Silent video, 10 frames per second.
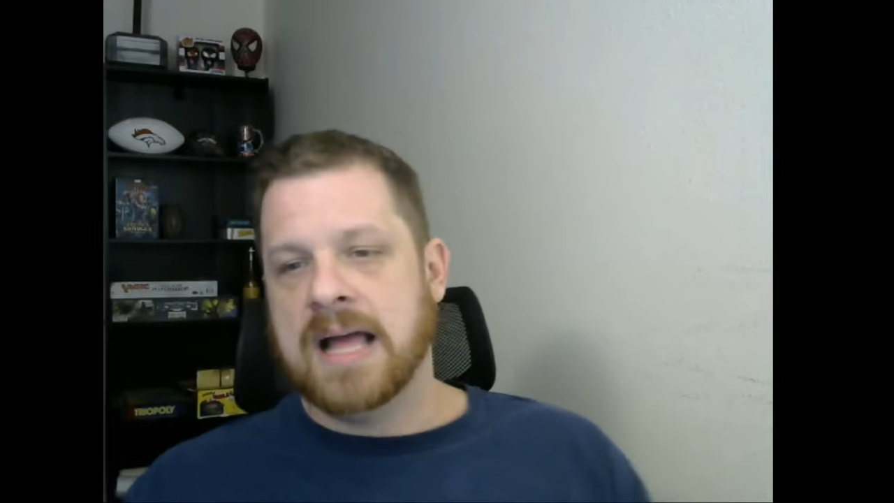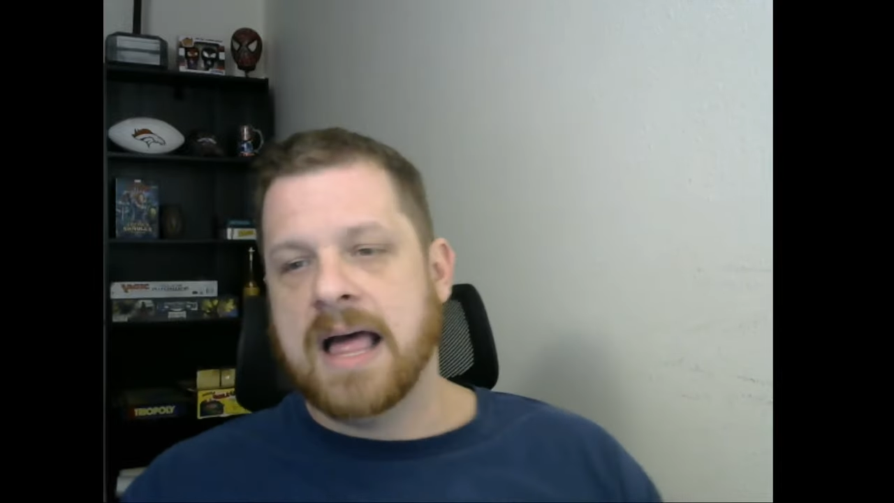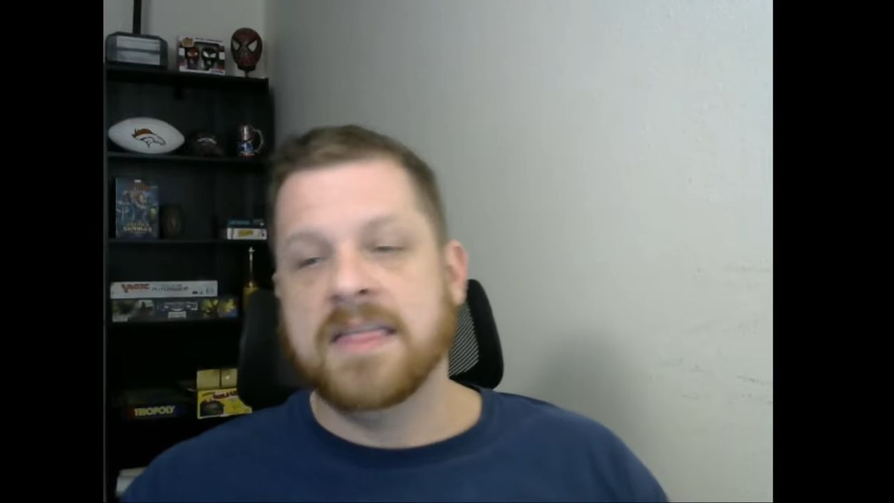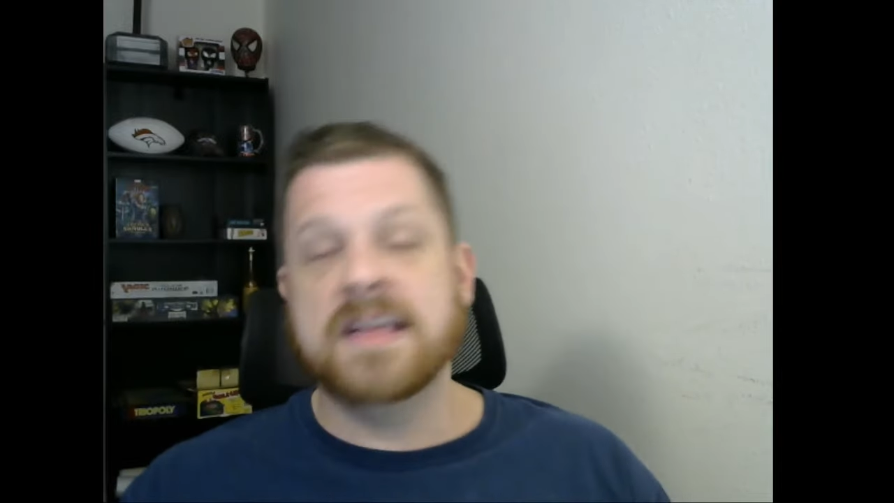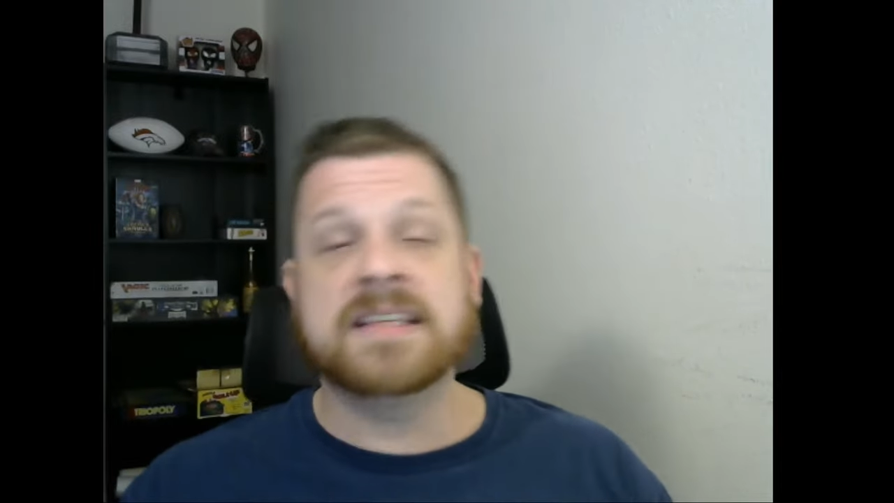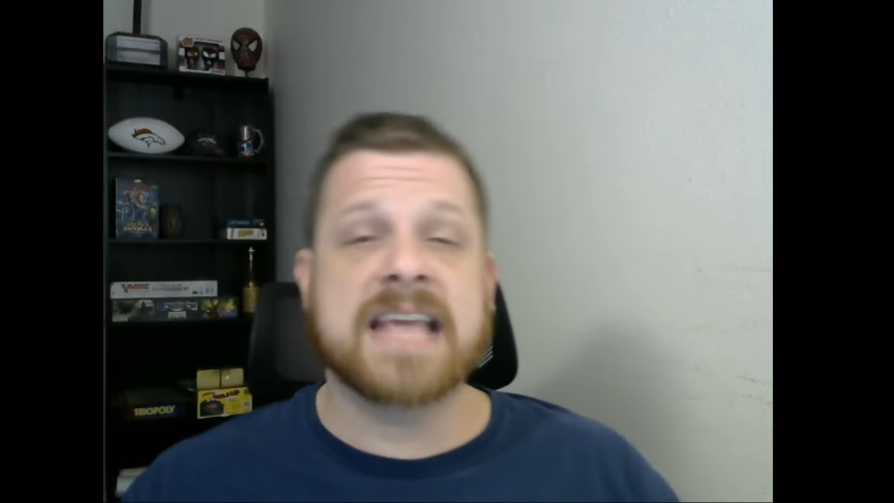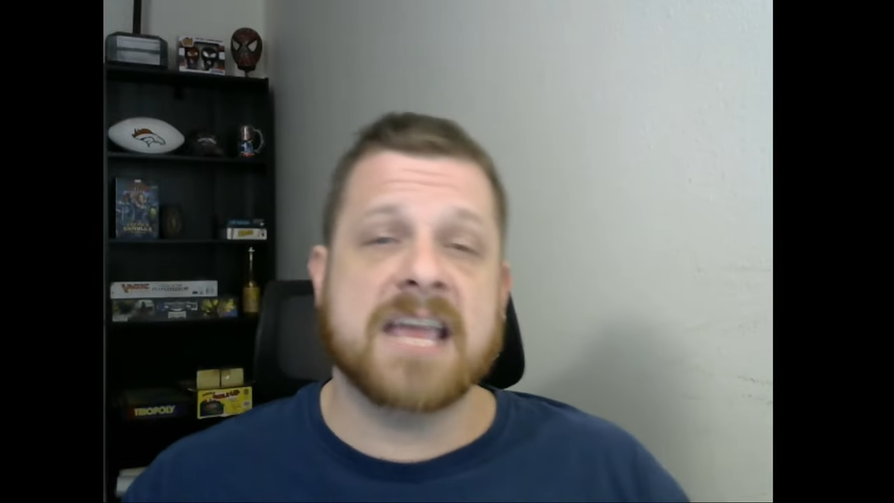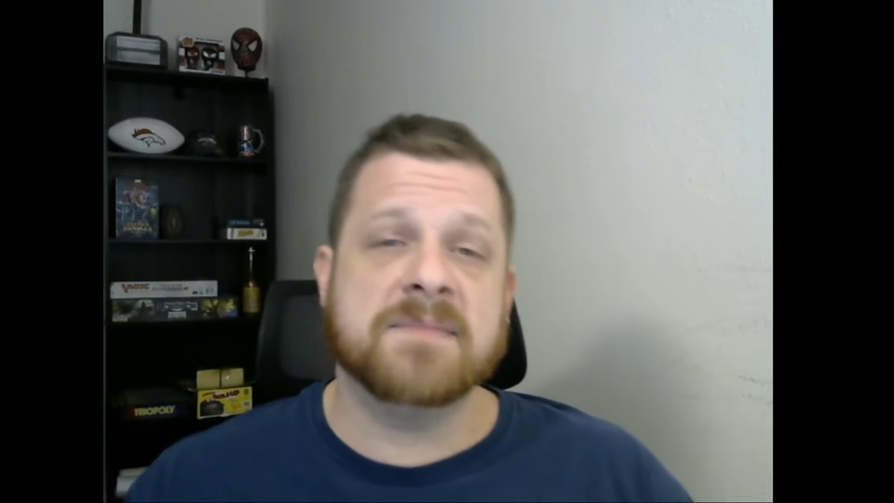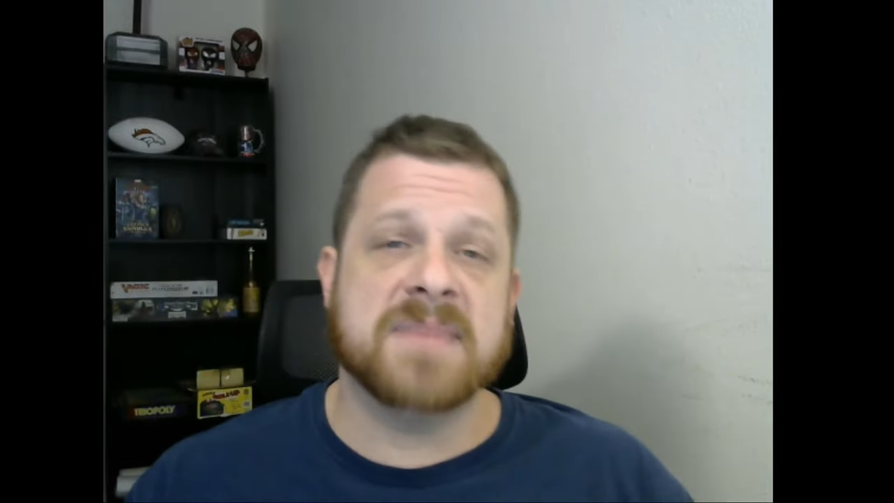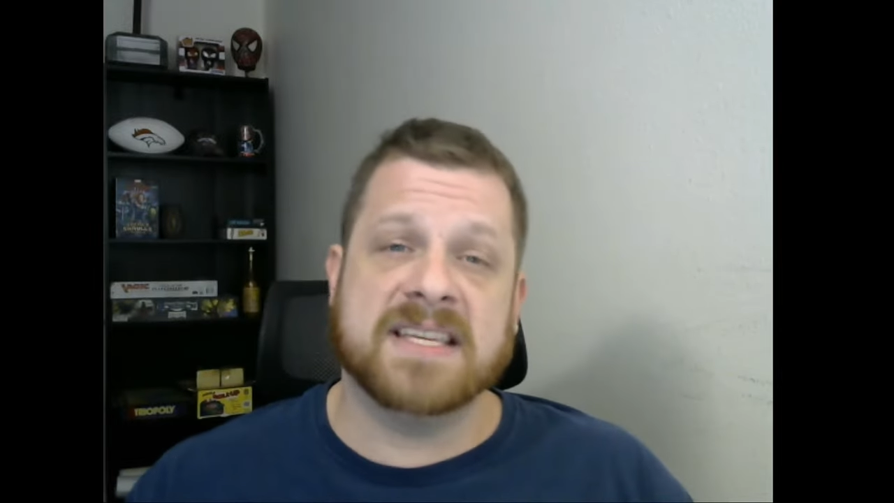This
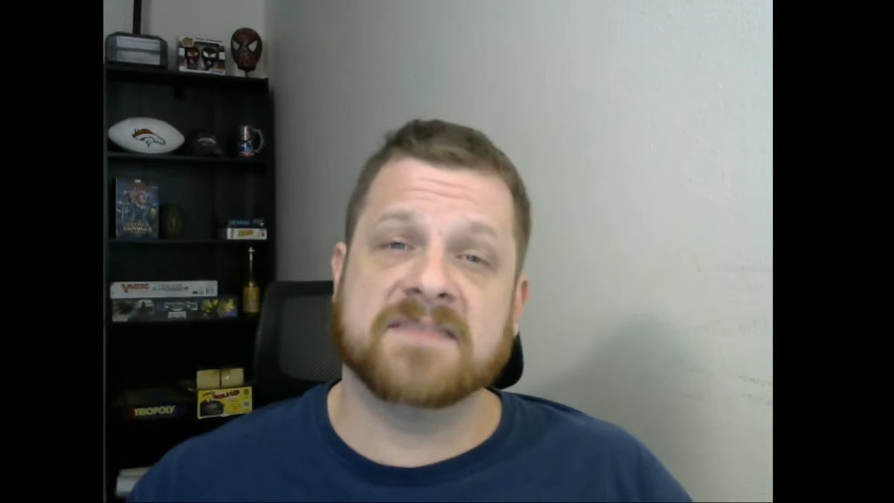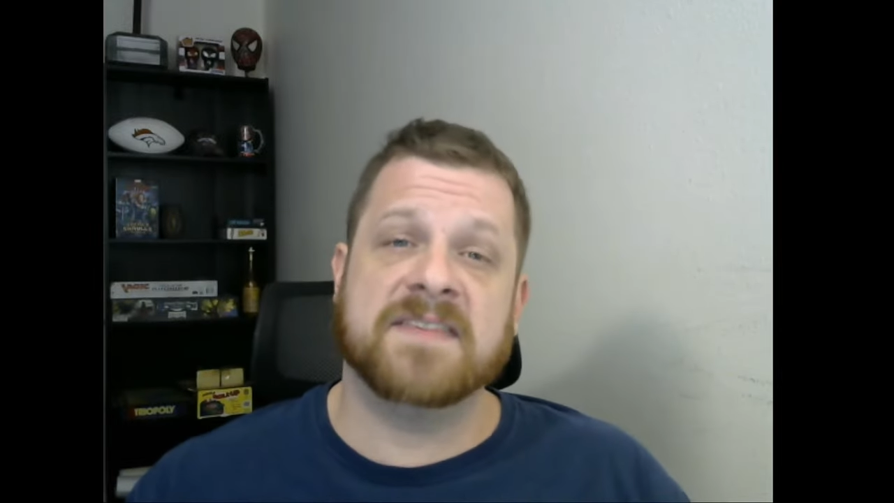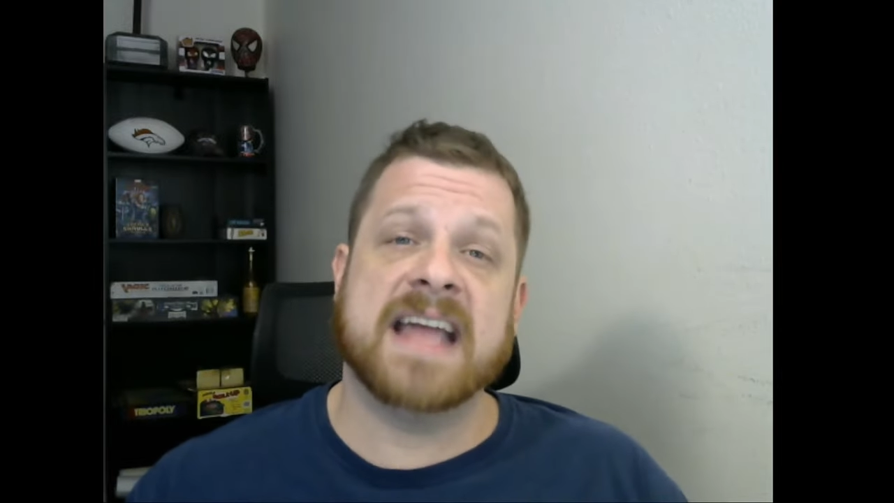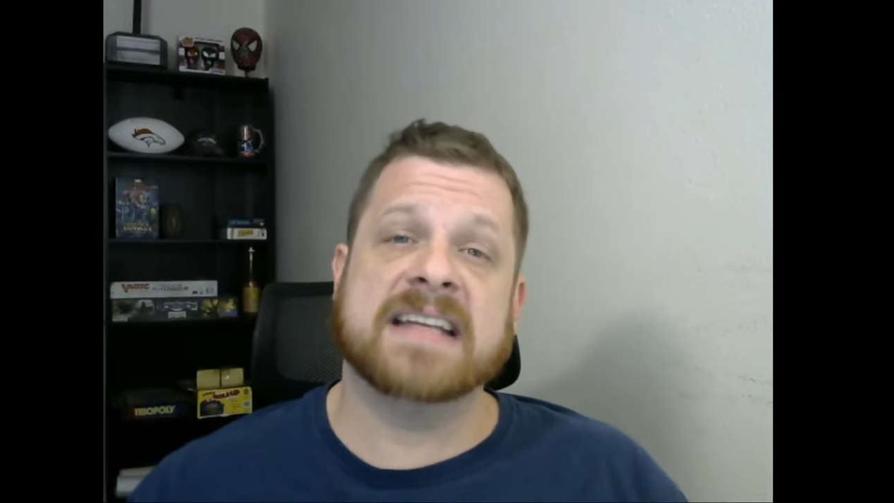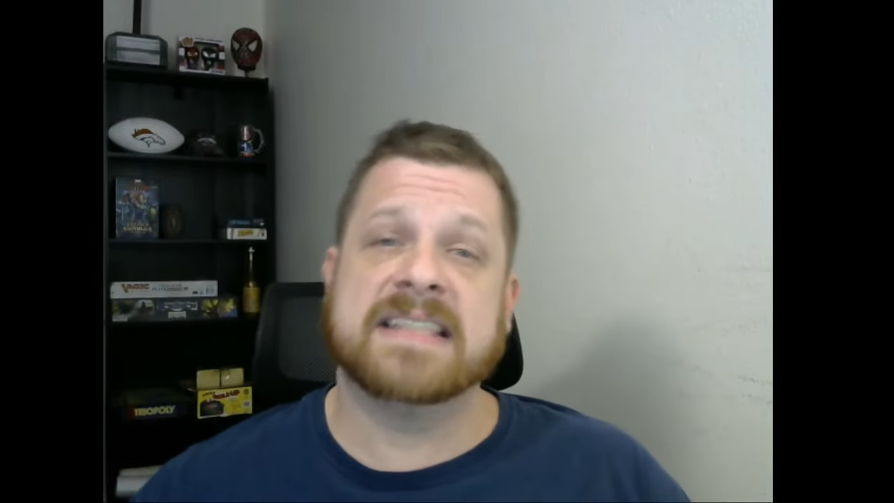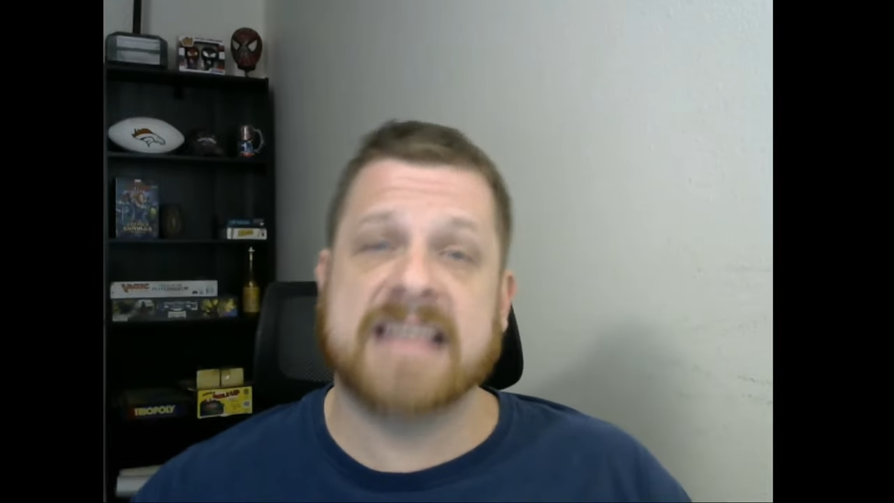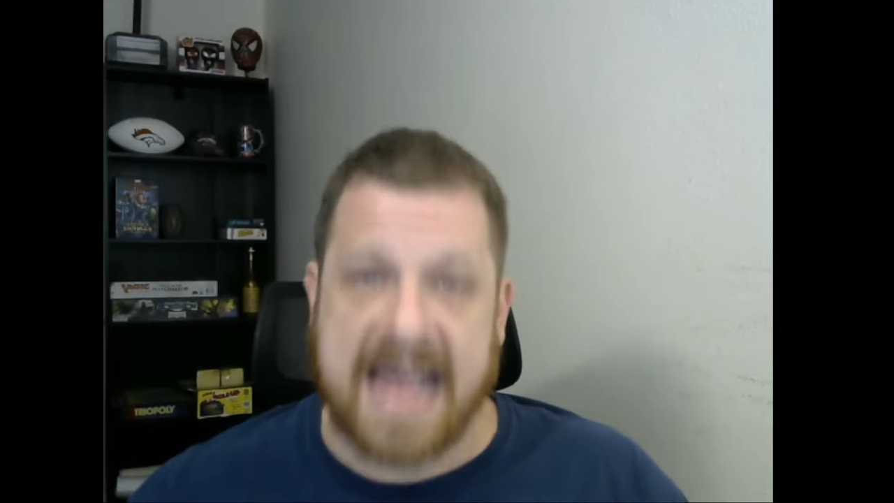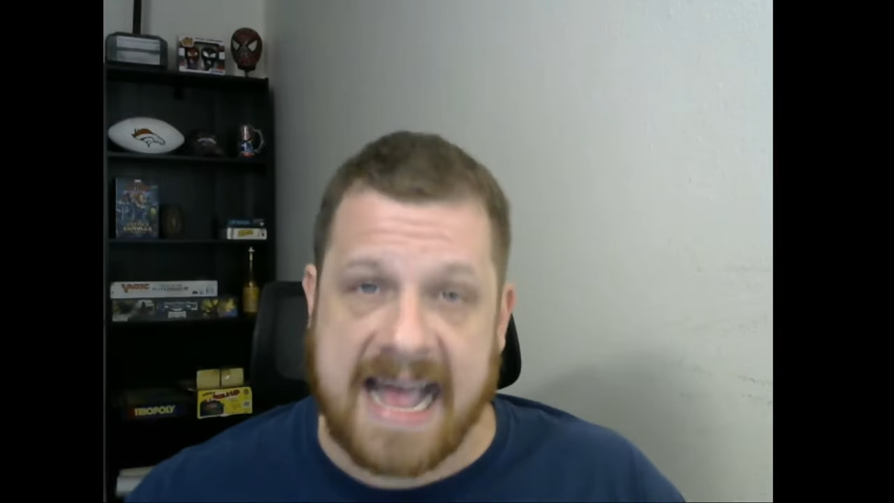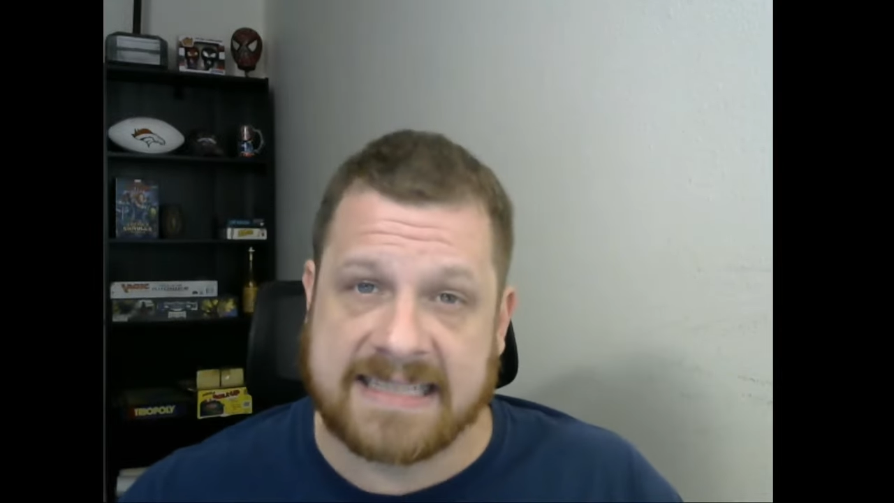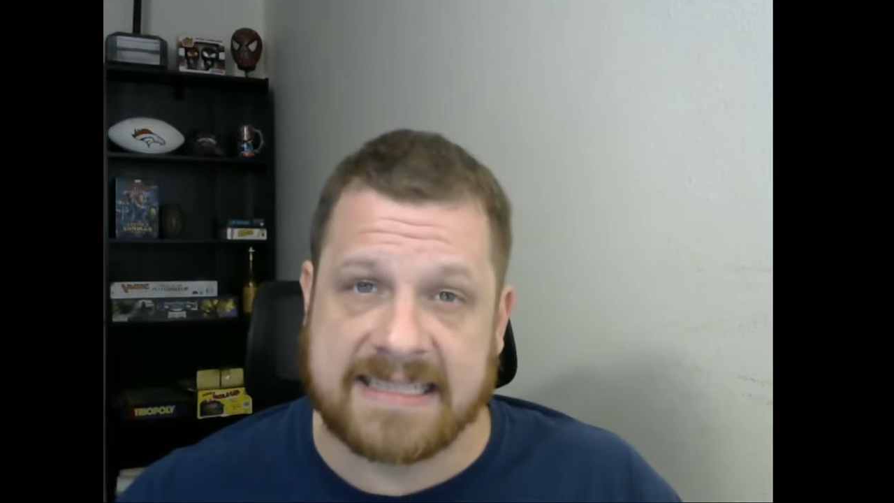game is
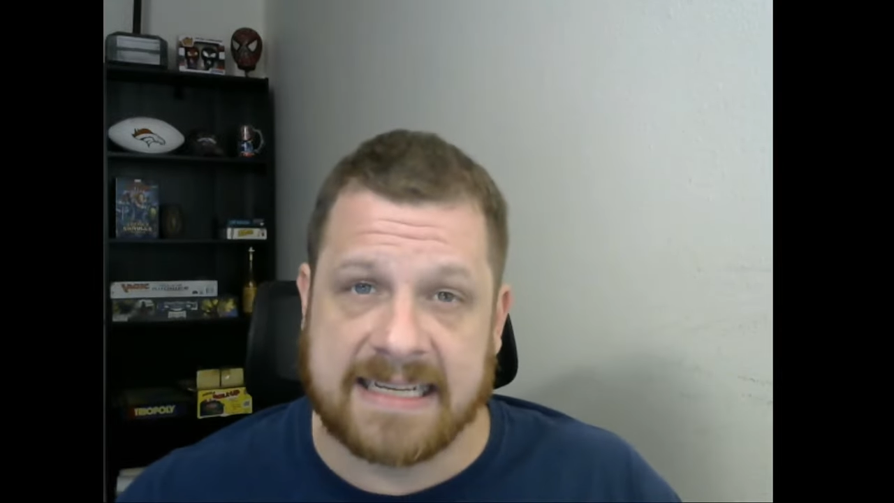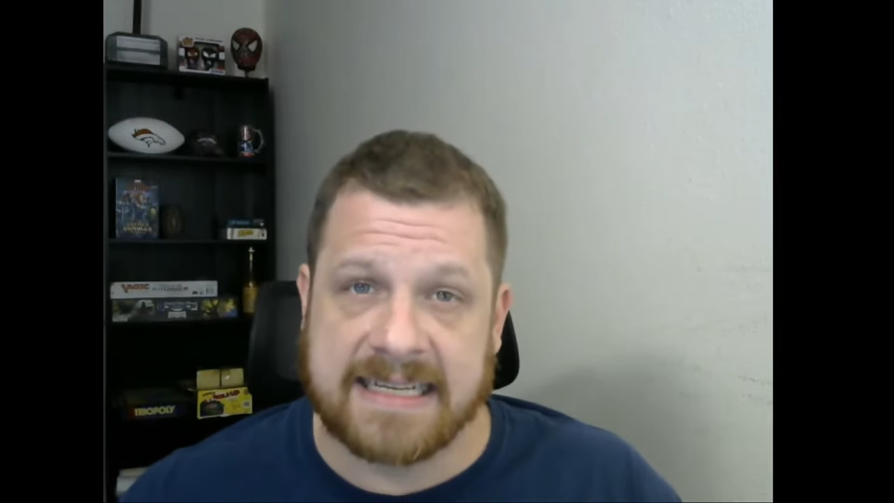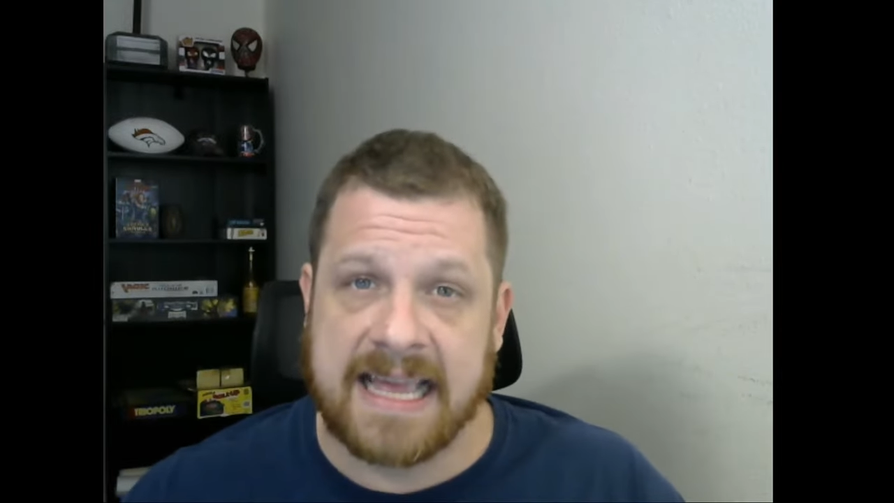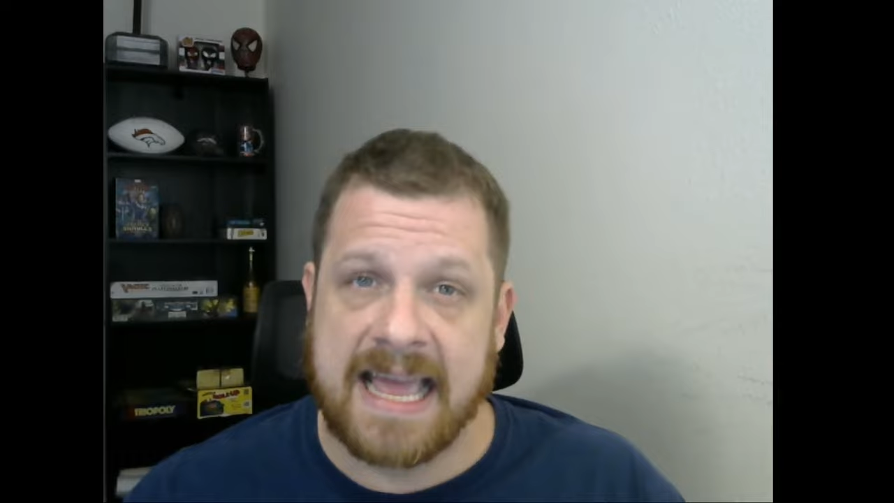fantastic,